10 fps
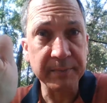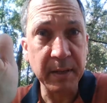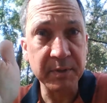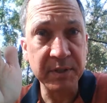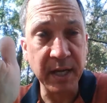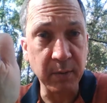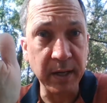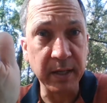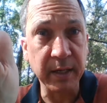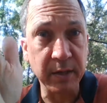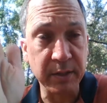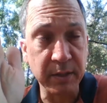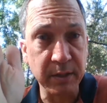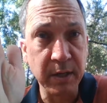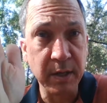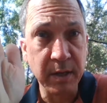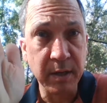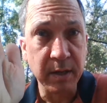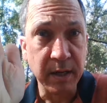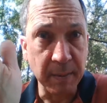I'm segueing here to
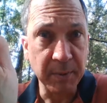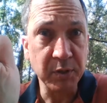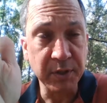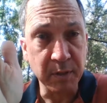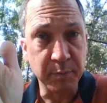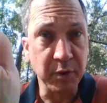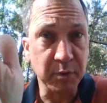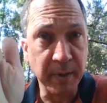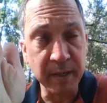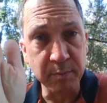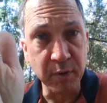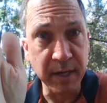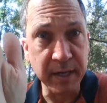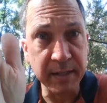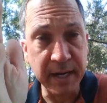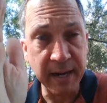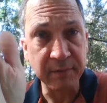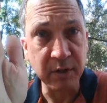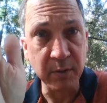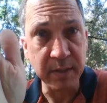chemicals that are produced by the brain that have
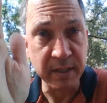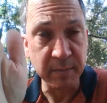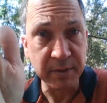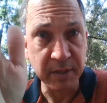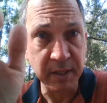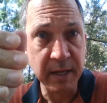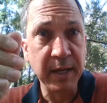to do with intimacy.